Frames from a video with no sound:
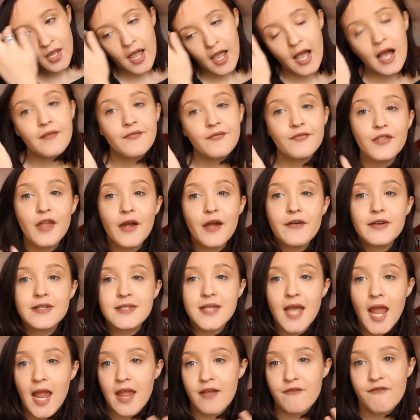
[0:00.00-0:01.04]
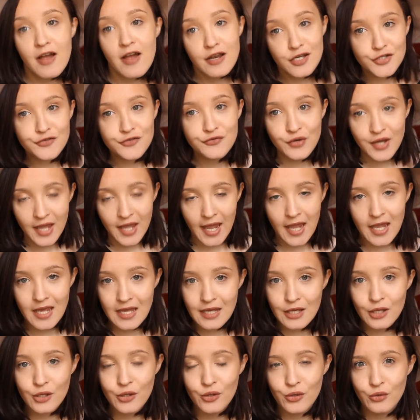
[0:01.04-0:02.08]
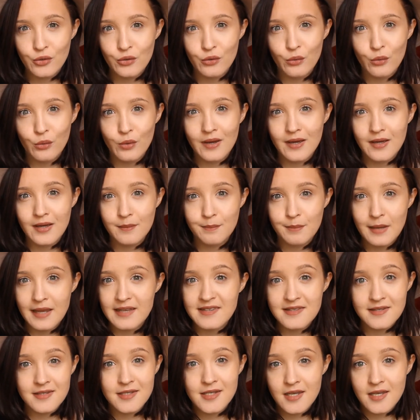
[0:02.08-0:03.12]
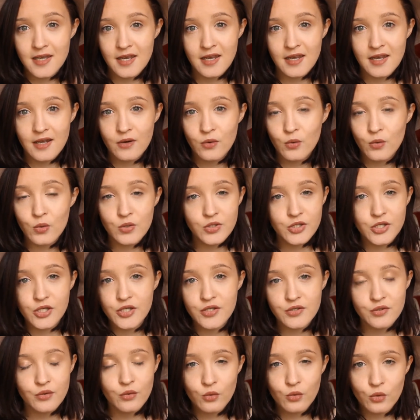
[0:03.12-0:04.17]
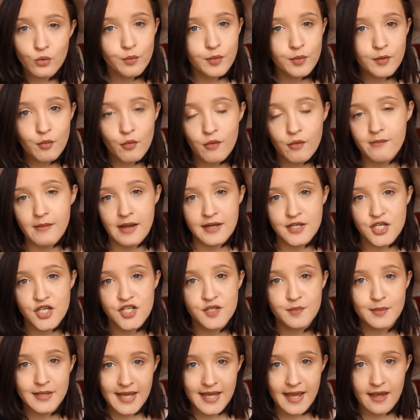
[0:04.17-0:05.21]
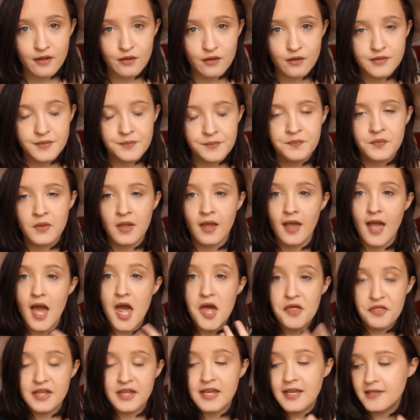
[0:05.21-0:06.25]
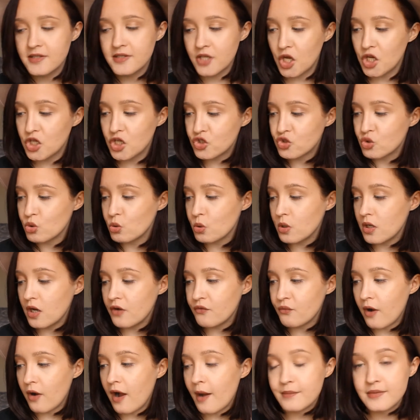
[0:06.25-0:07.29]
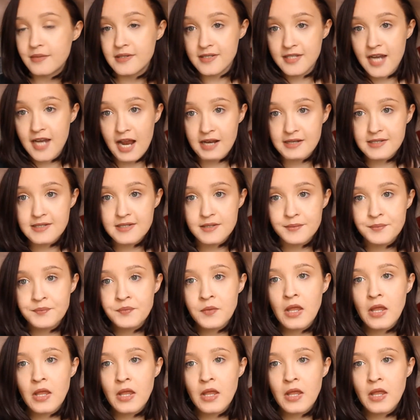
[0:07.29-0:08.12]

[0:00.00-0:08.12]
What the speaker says: and there is a vengeful king who basically orders all people with magic to be killed. And I think it's her story of what happens next,